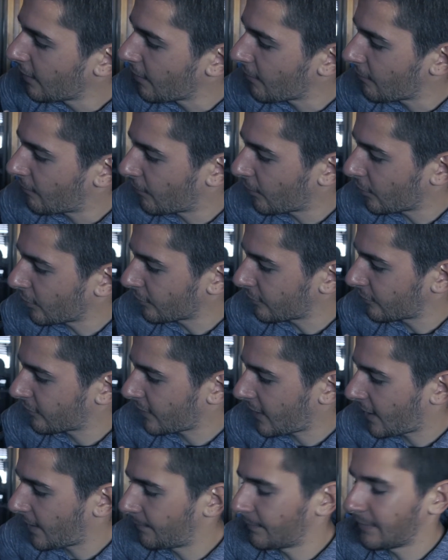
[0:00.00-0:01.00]
for
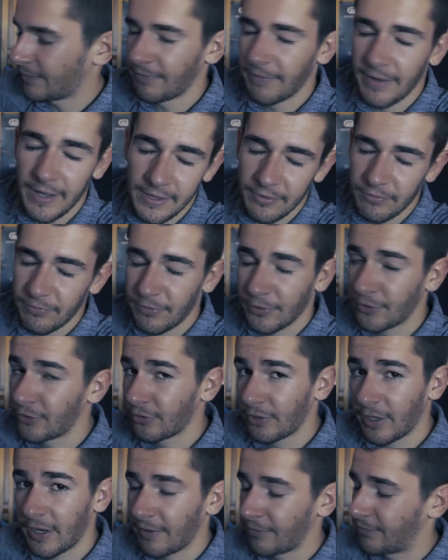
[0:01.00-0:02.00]
some event
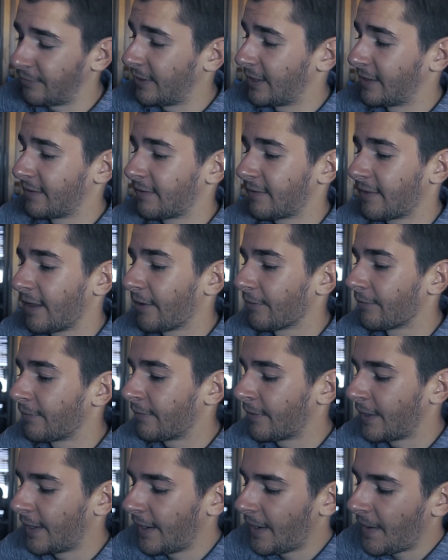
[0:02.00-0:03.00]
photography and stuff,